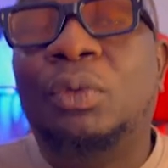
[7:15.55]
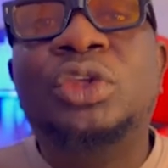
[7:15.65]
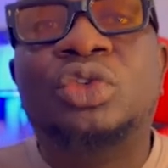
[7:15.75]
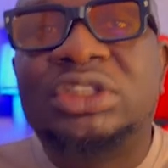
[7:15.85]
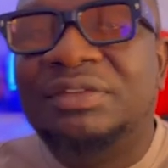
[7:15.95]

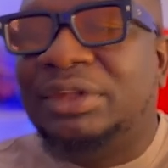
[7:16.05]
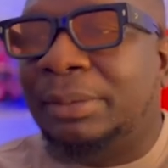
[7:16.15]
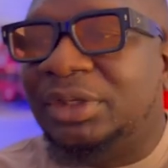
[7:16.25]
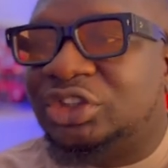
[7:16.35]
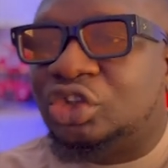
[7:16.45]
When you save
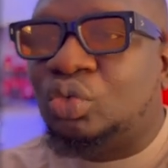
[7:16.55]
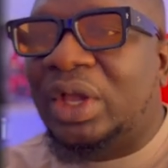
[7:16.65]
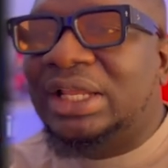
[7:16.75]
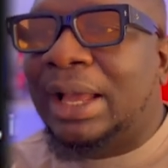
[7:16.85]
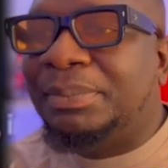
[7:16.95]
them, this is
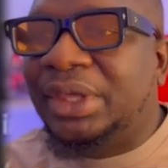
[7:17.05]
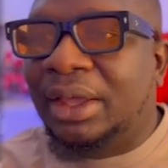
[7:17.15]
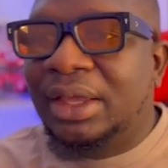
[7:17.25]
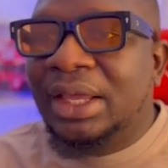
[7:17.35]
where they appear.